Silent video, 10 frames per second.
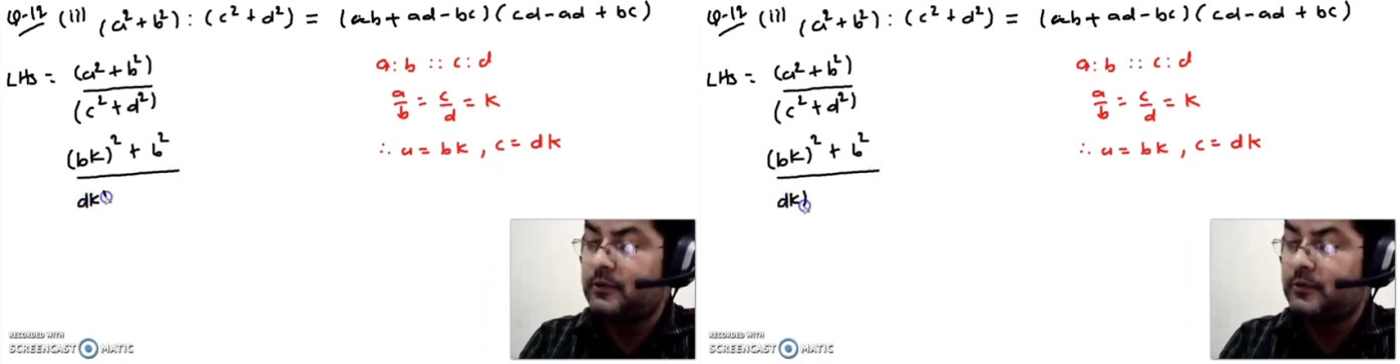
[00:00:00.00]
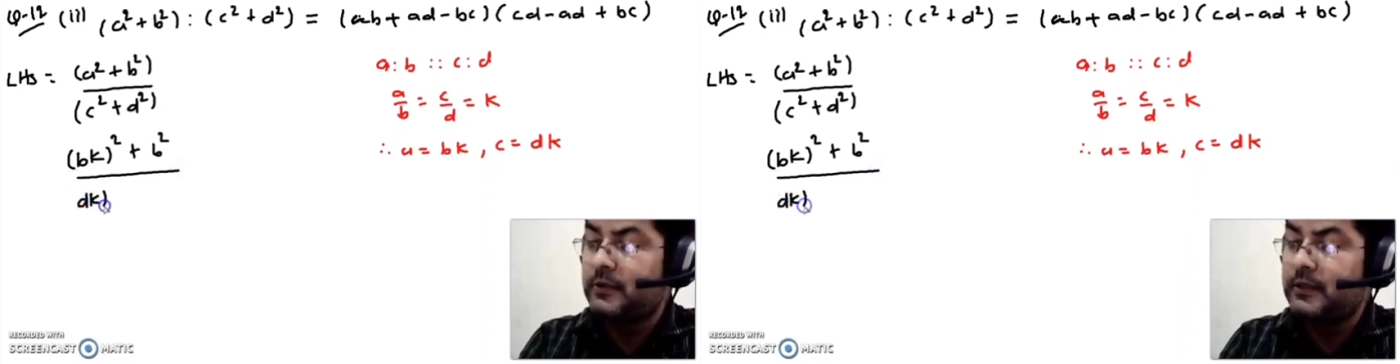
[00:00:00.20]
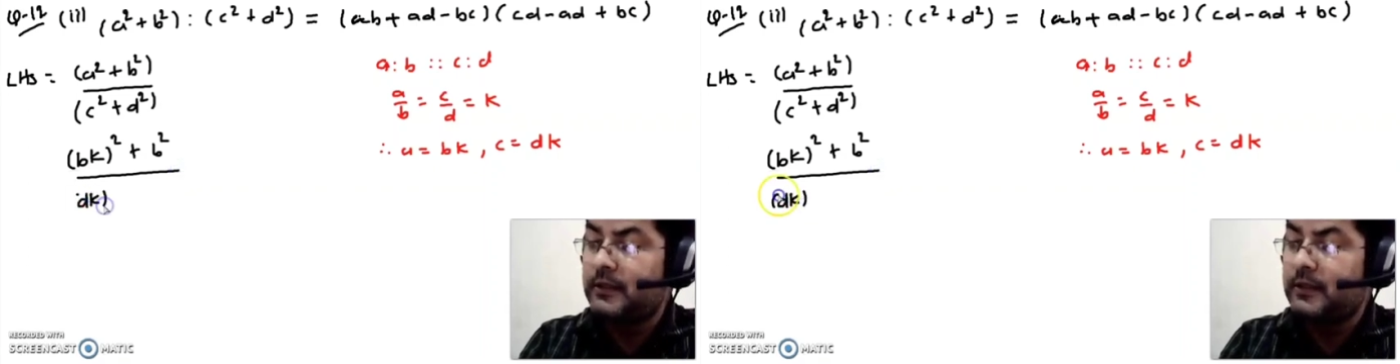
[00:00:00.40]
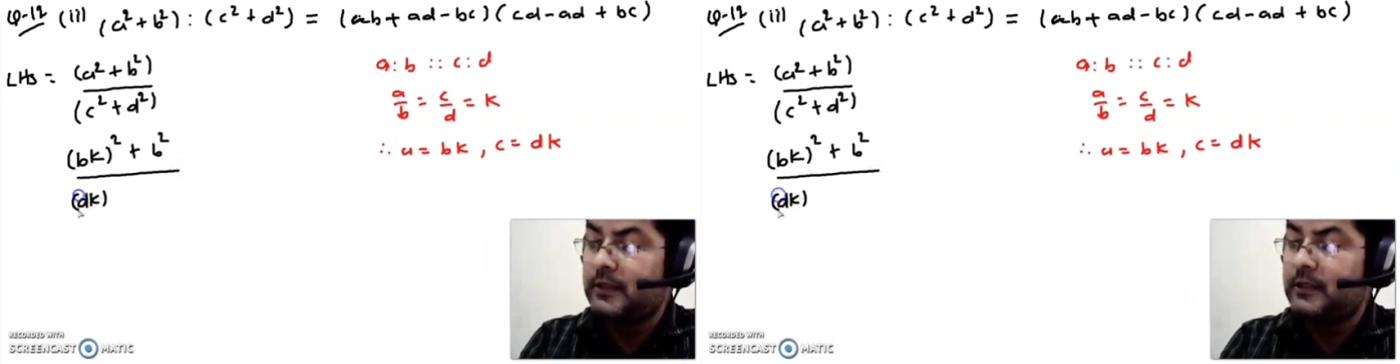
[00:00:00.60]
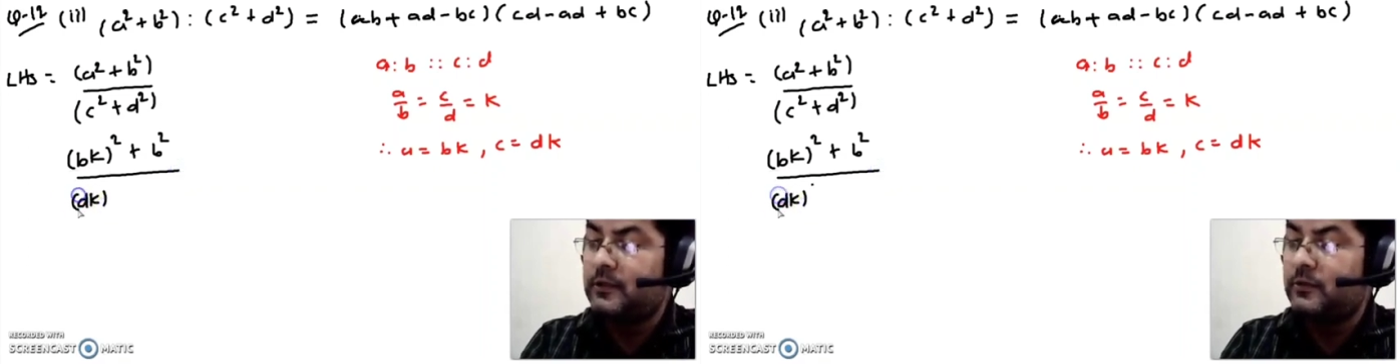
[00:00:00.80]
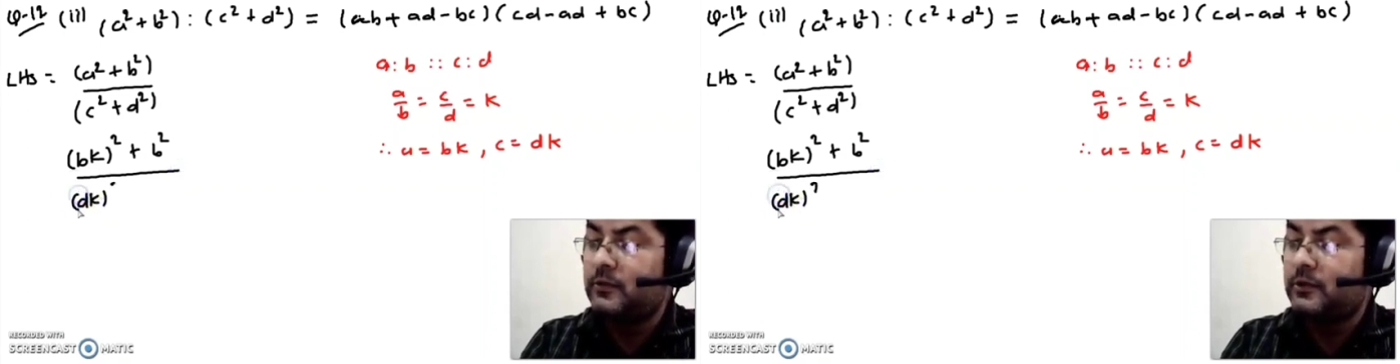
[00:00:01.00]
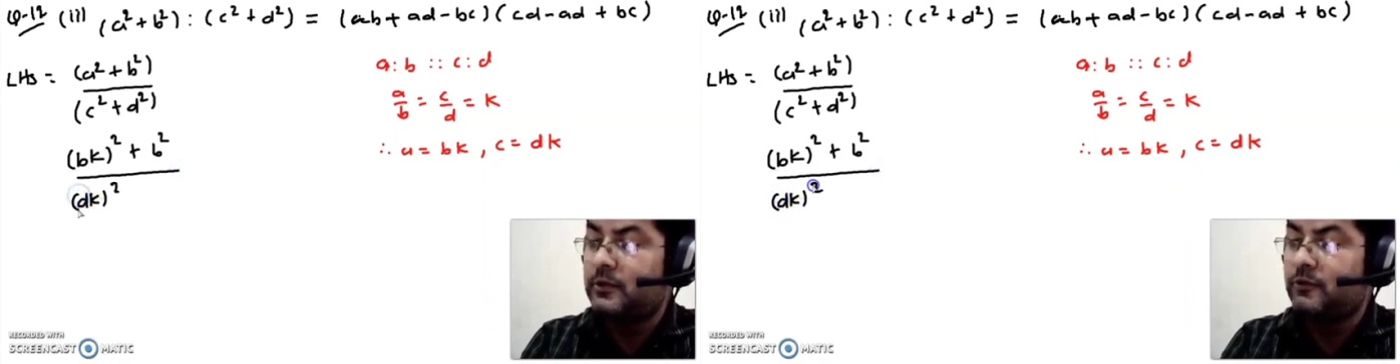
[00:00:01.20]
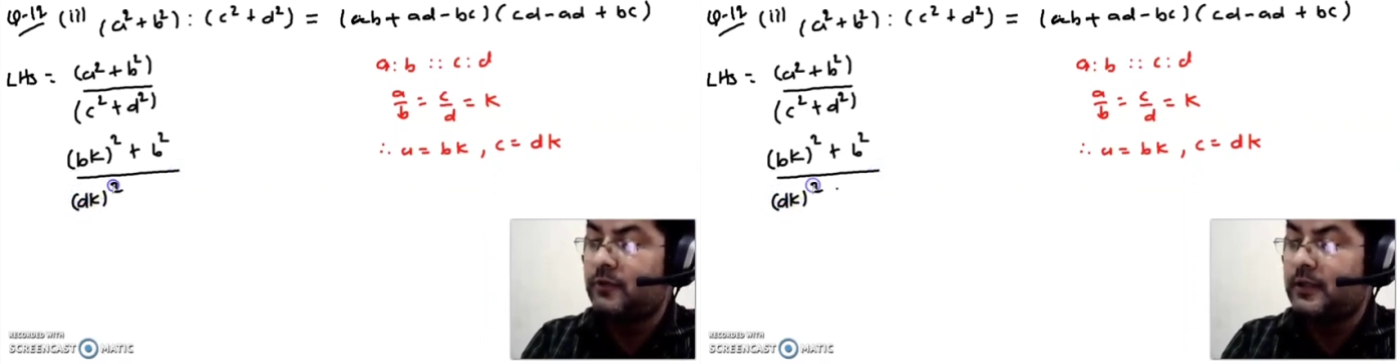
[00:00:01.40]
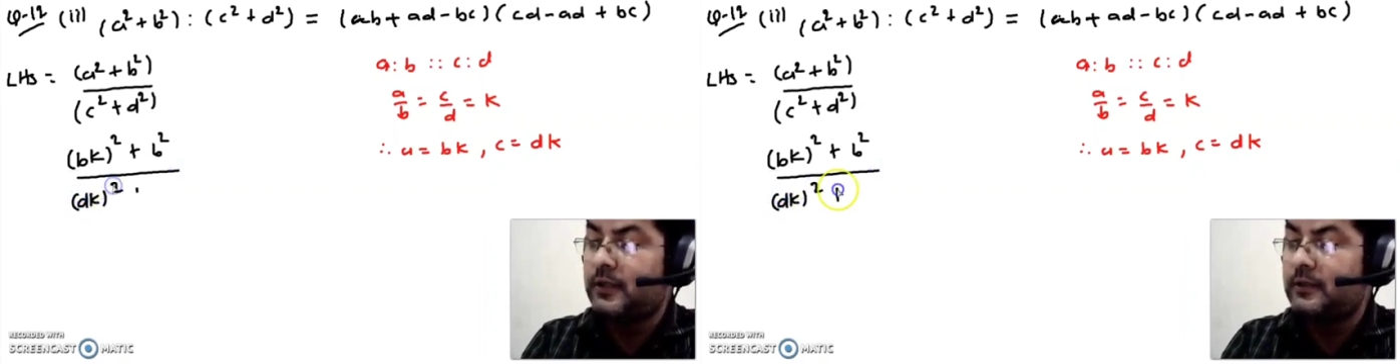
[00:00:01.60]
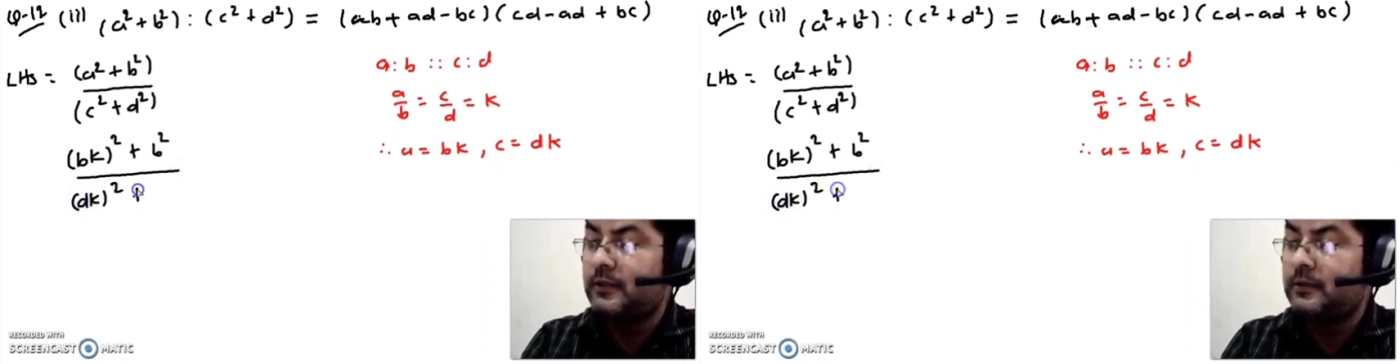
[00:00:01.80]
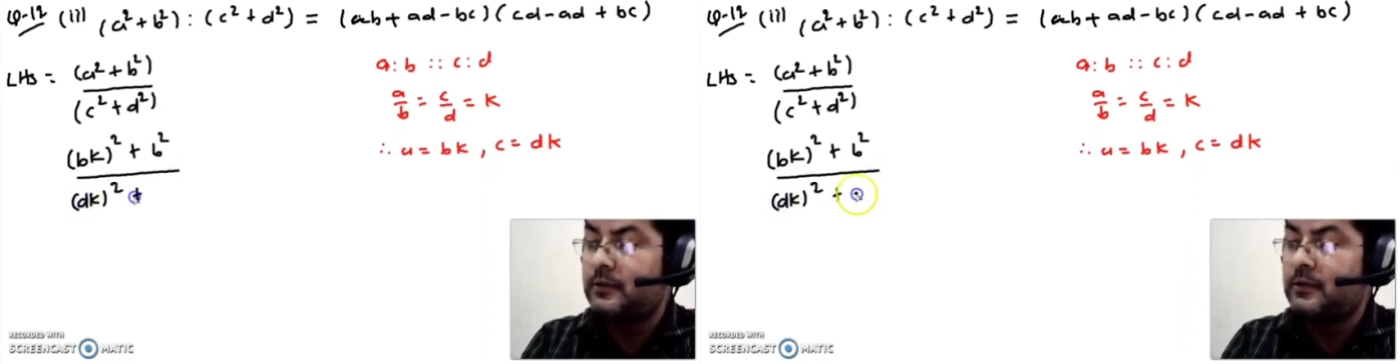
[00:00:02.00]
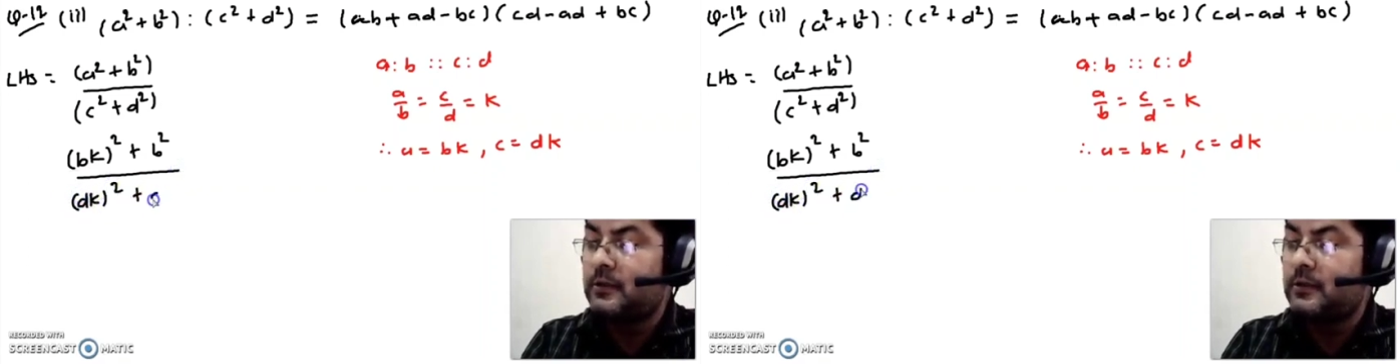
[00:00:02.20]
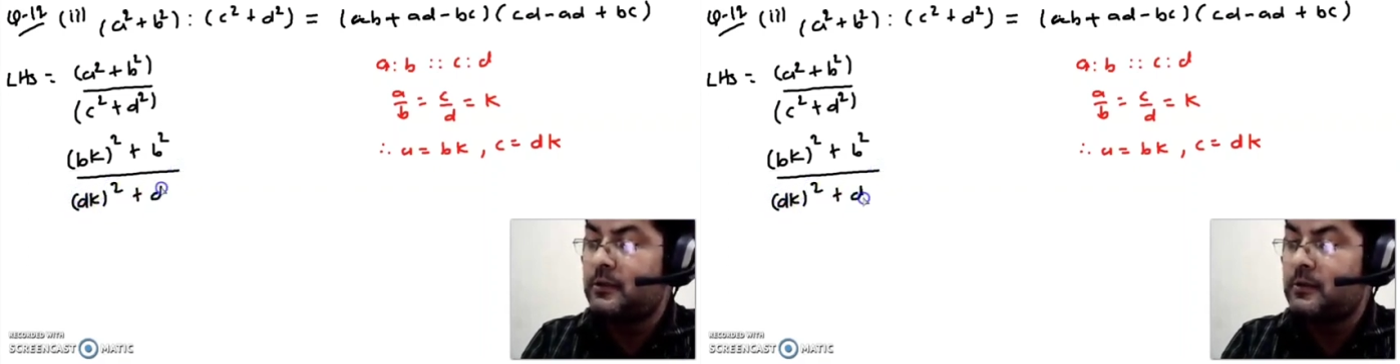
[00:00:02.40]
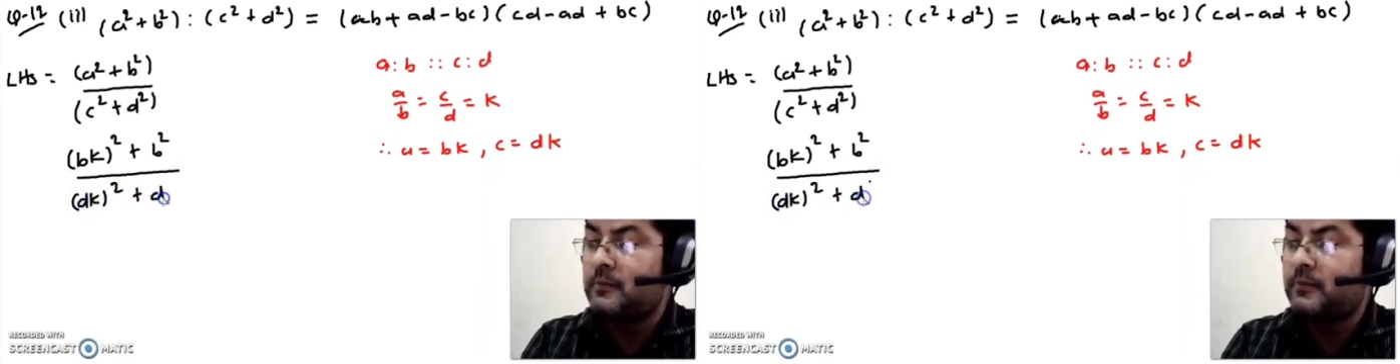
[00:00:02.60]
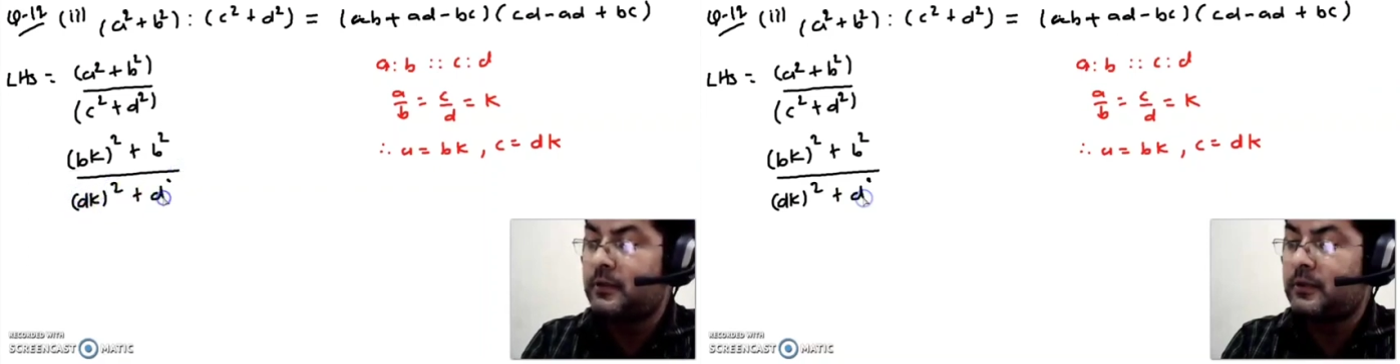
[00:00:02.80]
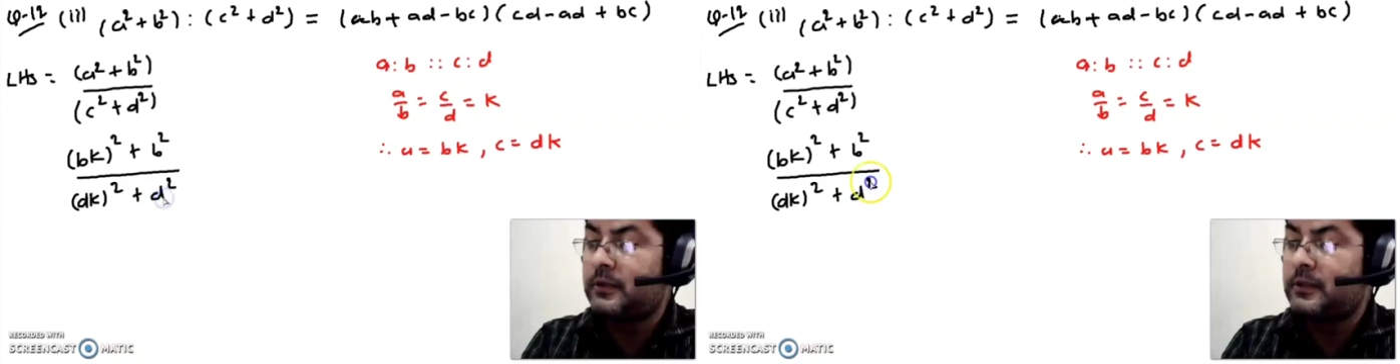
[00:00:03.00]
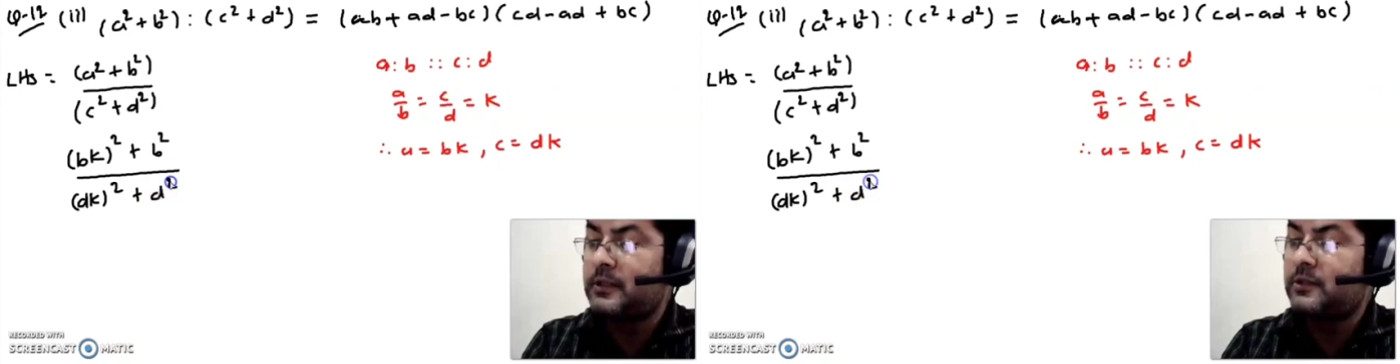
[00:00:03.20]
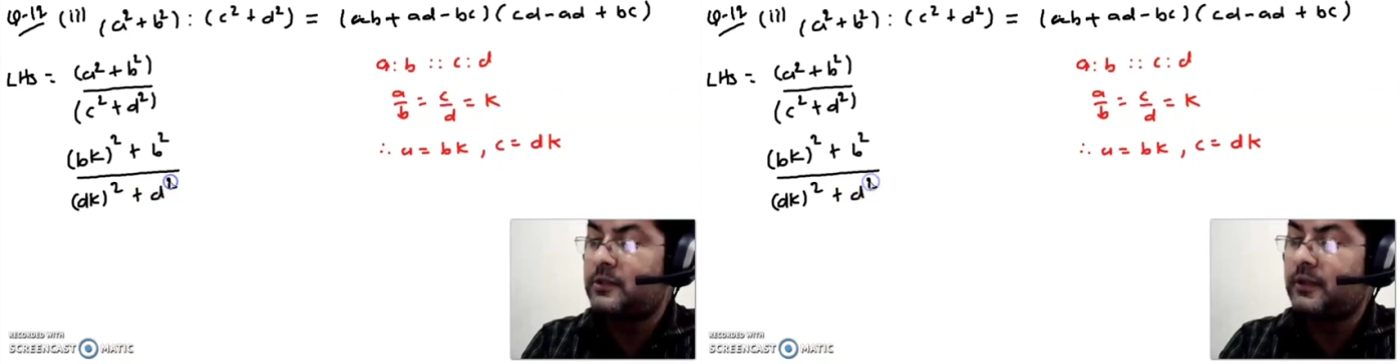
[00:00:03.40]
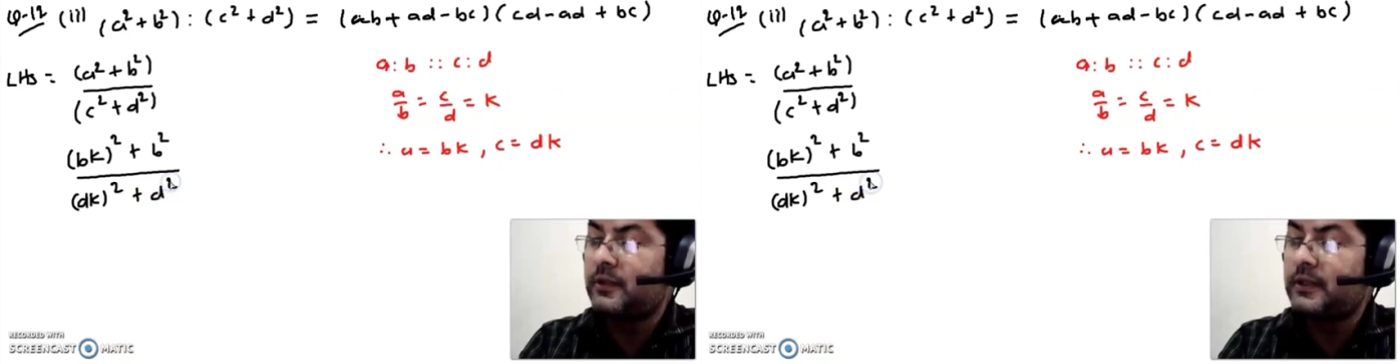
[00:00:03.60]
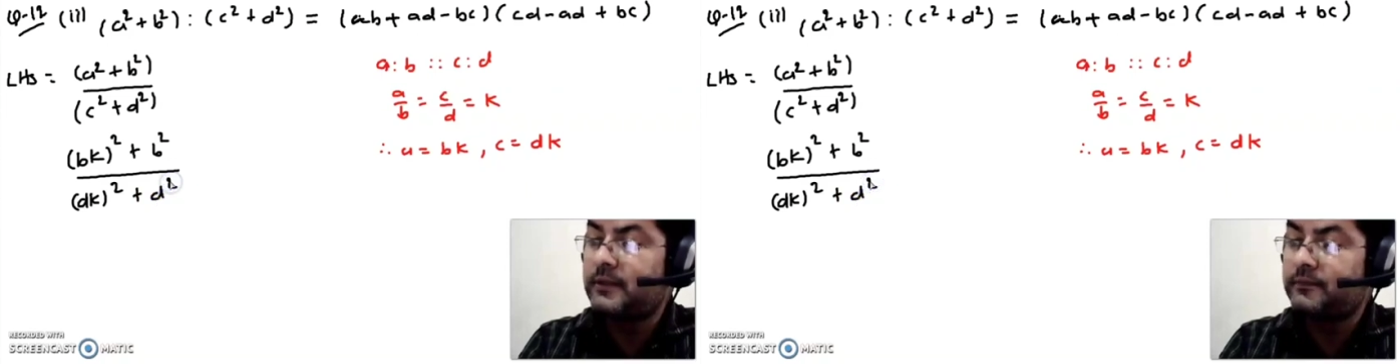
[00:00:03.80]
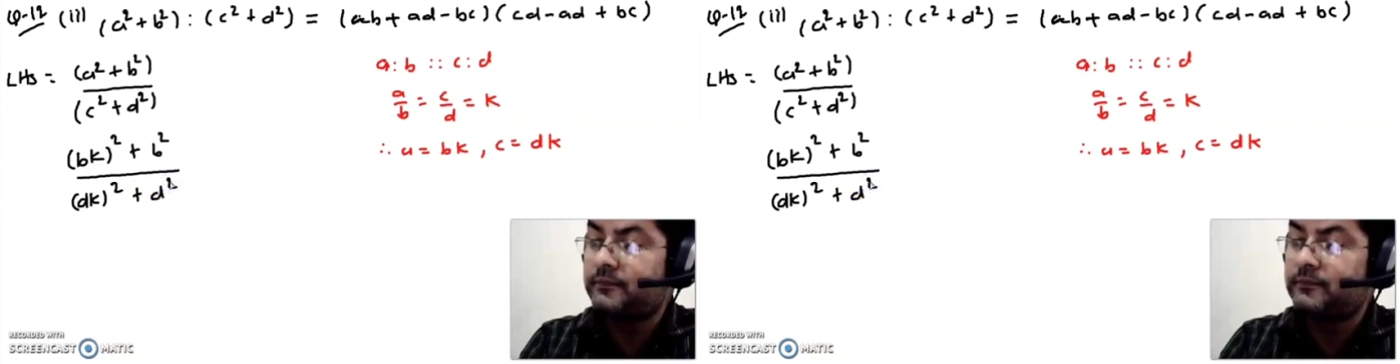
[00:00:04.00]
So DK the whole square plus D square.